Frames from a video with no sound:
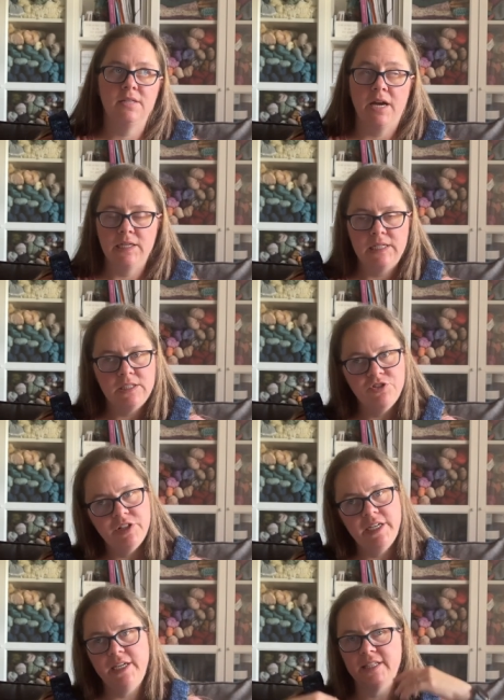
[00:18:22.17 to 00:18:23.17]
not
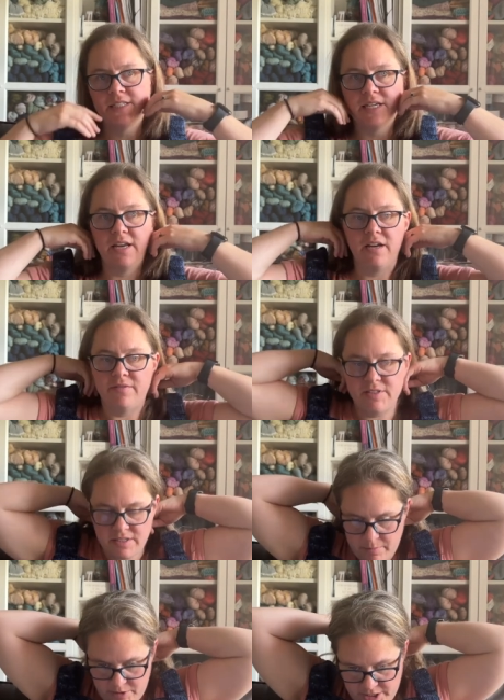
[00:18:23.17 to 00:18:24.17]
necessarily in the dead of
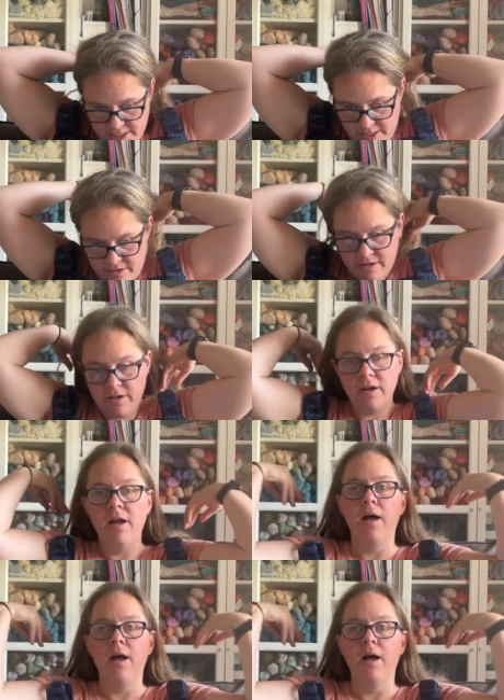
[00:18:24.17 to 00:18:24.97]
summer here,